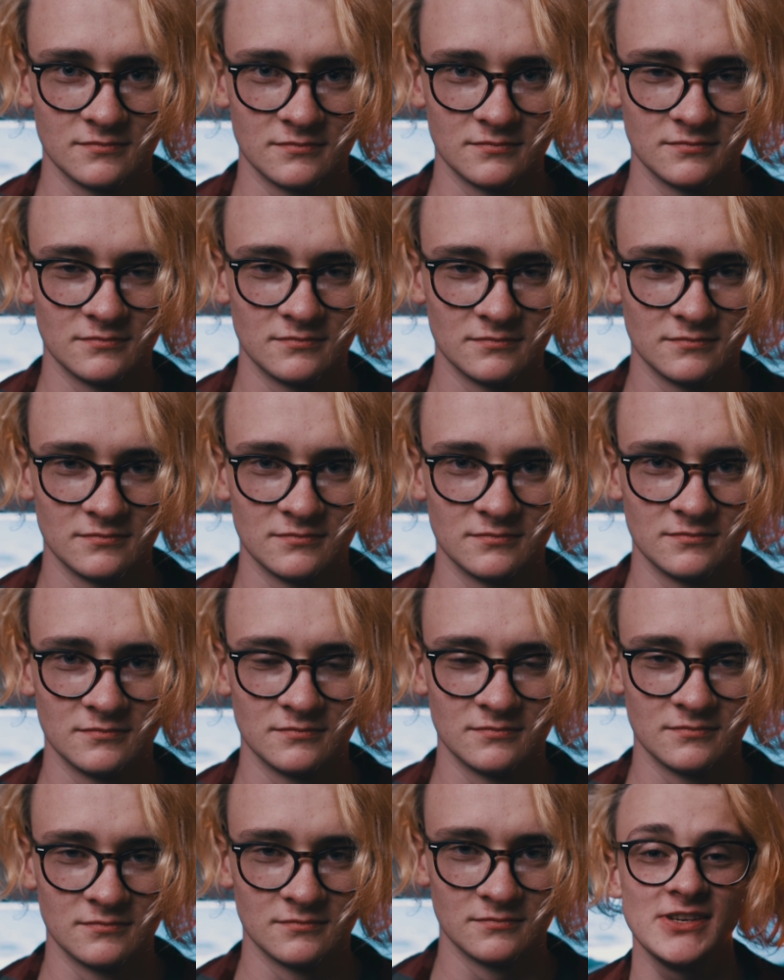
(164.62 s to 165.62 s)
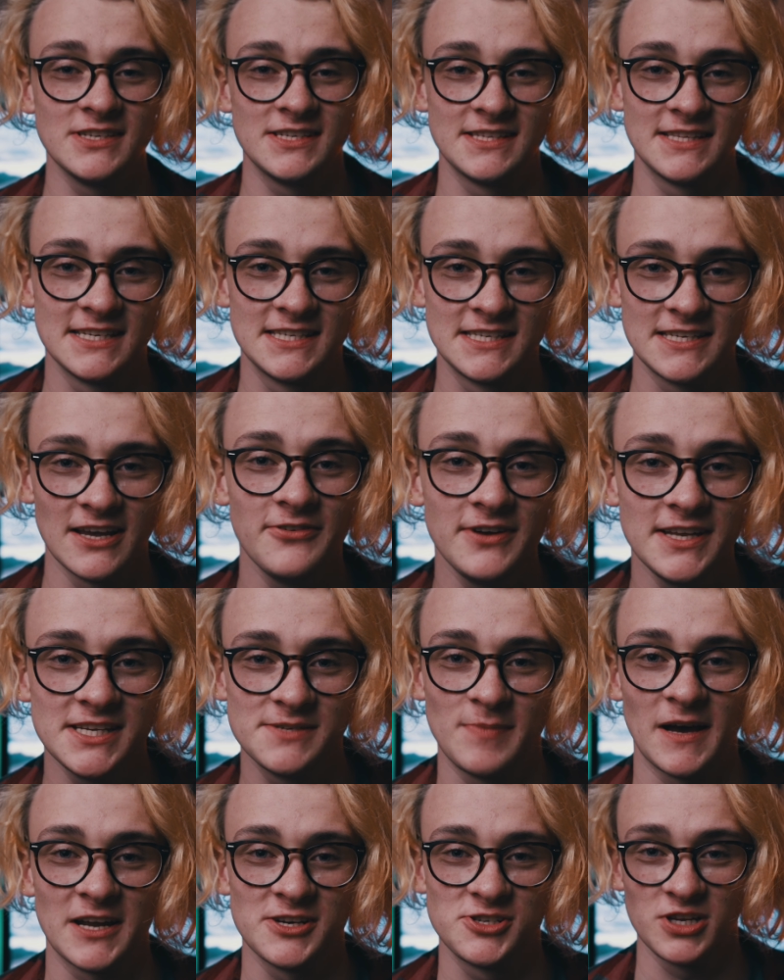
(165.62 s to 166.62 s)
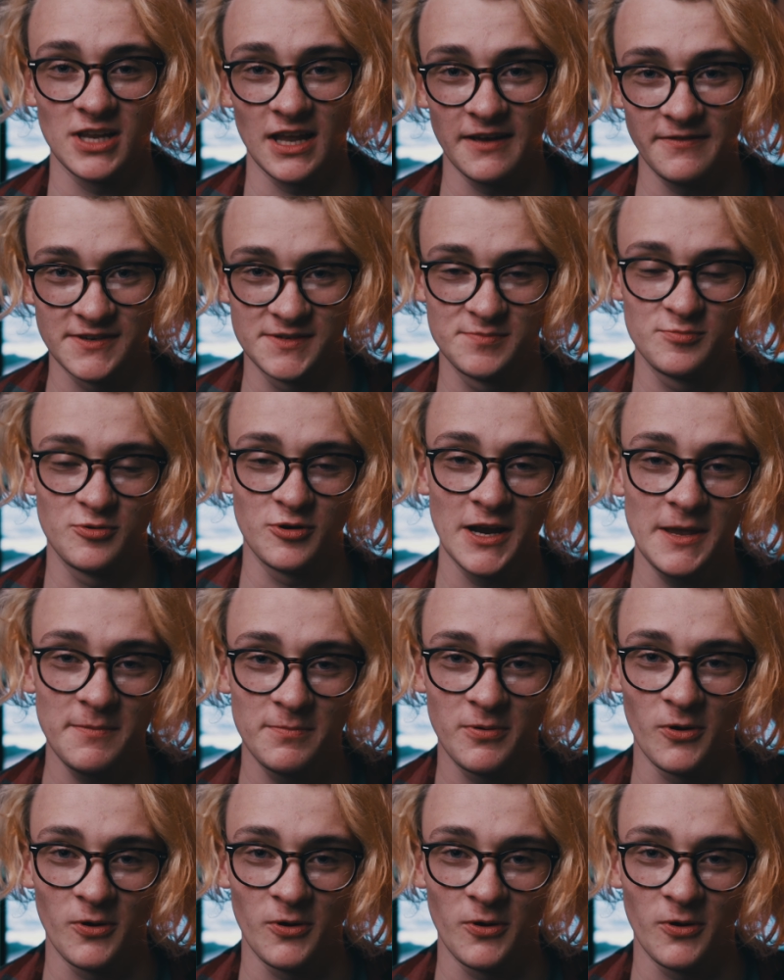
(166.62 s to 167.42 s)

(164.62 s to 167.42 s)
Compared to the G7s, the Sony's battery life is pretty